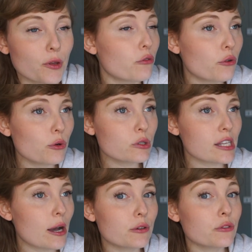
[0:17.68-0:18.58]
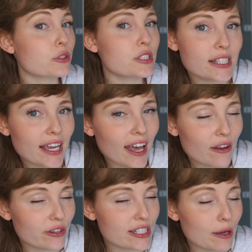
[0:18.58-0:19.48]
Of course I would feel sick
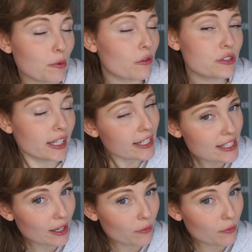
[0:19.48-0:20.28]
every time after eating